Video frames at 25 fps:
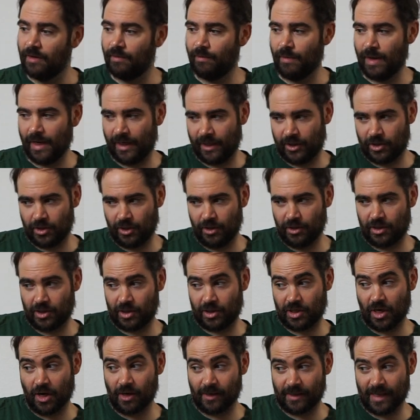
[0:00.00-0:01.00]
Making sure you
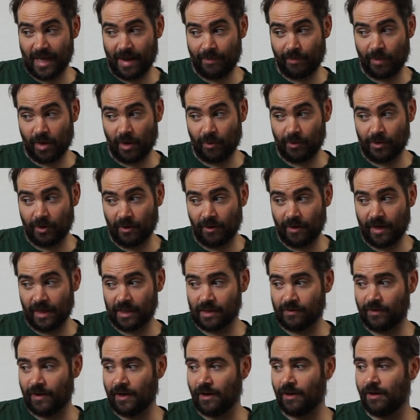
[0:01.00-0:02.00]
start that bar with your
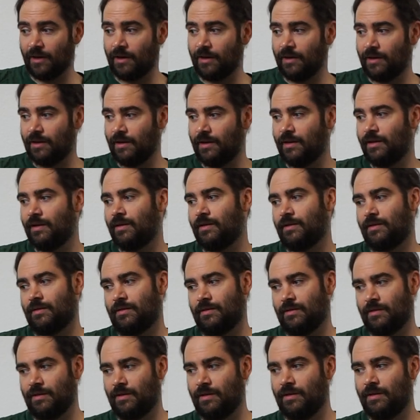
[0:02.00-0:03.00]
index finger.
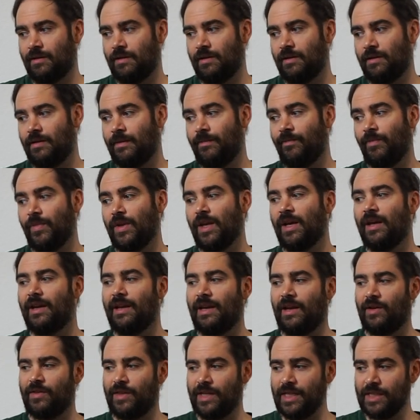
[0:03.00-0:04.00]

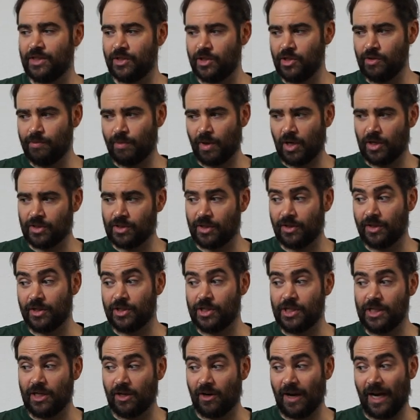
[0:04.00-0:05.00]
Now these two bars on the
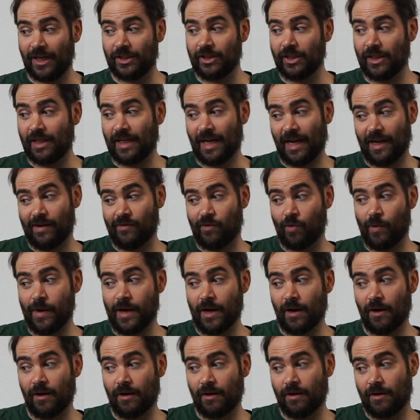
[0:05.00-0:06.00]
G are actually kind of
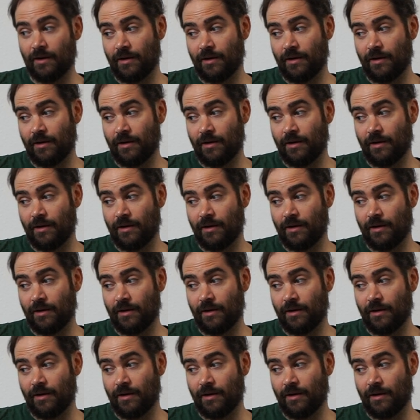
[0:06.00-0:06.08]
weird.